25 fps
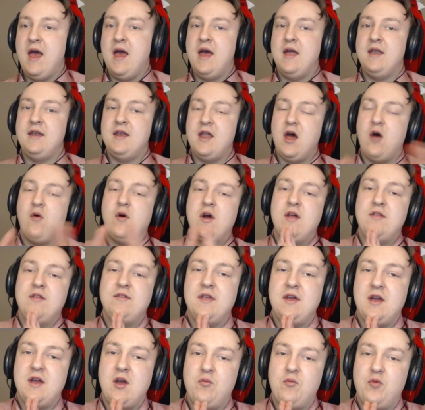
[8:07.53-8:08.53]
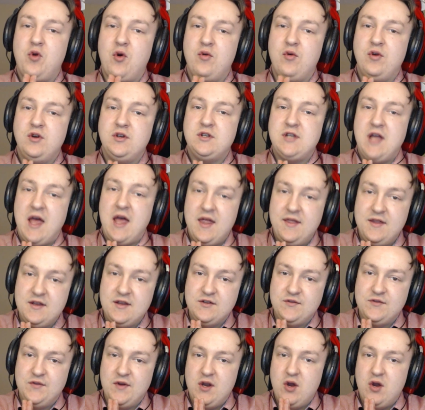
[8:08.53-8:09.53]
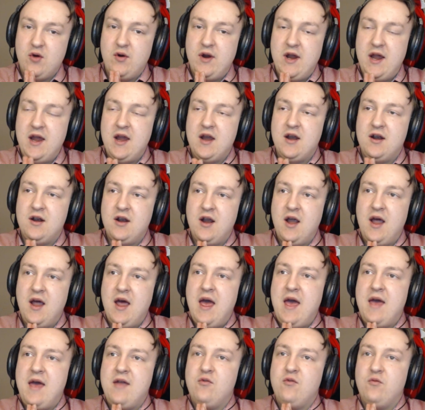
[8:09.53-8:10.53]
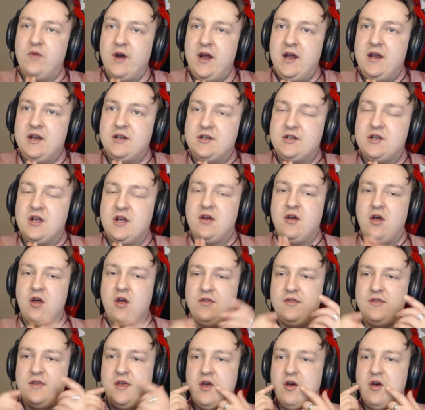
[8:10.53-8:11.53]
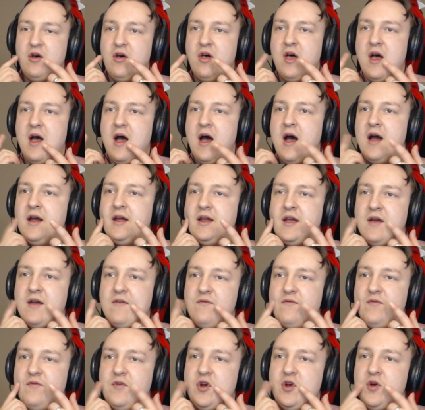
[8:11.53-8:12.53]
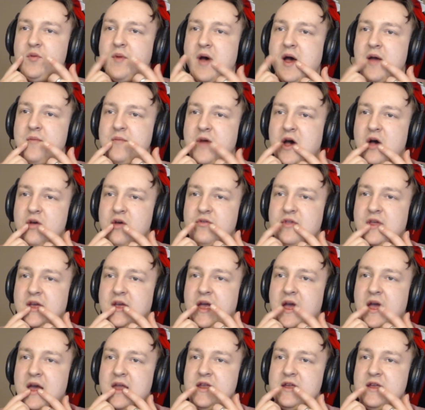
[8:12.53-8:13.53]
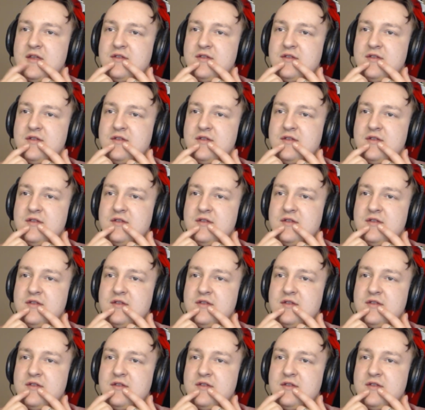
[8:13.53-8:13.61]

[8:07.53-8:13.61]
And now I think I'm going to end this video here and wait until I can feel my mouth again.